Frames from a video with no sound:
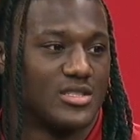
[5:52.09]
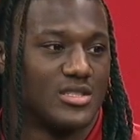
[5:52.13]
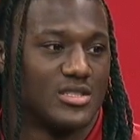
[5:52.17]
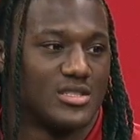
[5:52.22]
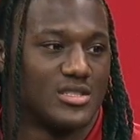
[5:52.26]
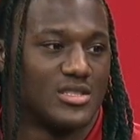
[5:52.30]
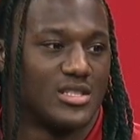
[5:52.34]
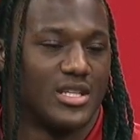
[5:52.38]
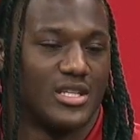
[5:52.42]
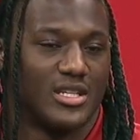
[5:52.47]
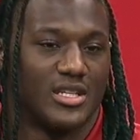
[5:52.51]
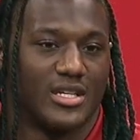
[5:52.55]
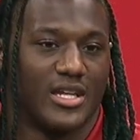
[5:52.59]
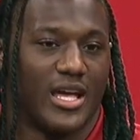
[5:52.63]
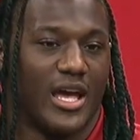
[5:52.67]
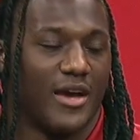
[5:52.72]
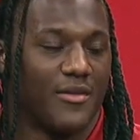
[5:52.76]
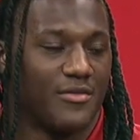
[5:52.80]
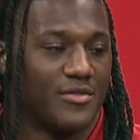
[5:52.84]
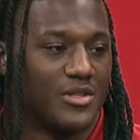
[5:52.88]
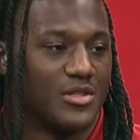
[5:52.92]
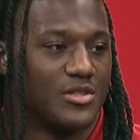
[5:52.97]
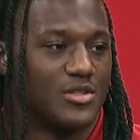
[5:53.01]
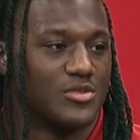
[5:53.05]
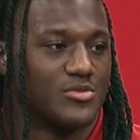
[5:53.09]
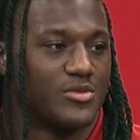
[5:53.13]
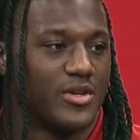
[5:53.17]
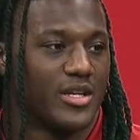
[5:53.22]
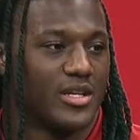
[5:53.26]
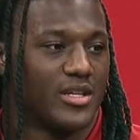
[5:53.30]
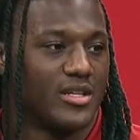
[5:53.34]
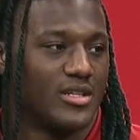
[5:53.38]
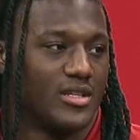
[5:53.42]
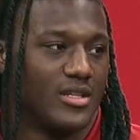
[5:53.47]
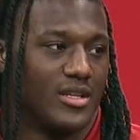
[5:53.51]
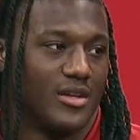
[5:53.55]
Just getting half of those
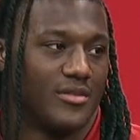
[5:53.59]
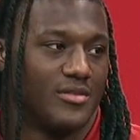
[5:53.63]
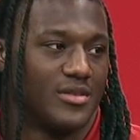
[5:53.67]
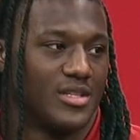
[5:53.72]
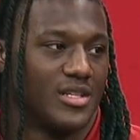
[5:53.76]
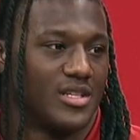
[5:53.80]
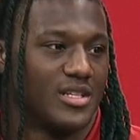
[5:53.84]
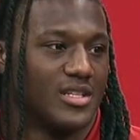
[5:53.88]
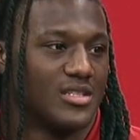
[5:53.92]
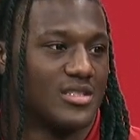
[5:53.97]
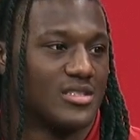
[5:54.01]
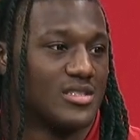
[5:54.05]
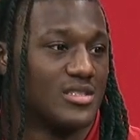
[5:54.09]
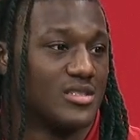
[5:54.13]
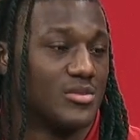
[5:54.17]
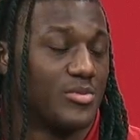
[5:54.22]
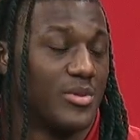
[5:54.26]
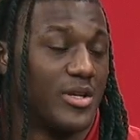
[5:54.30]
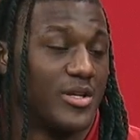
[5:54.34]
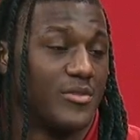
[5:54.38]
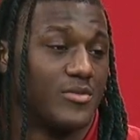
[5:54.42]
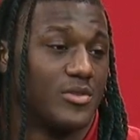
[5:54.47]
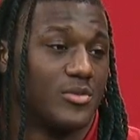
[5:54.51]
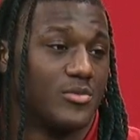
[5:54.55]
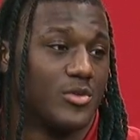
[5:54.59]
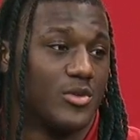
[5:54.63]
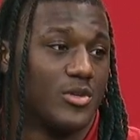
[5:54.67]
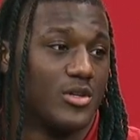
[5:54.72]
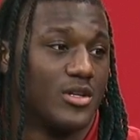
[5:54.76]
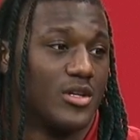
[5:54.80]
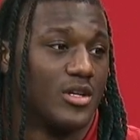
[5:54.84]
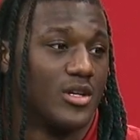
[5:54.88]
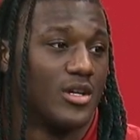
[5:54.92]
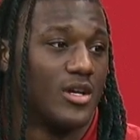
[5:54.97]
right, and everything else is play football.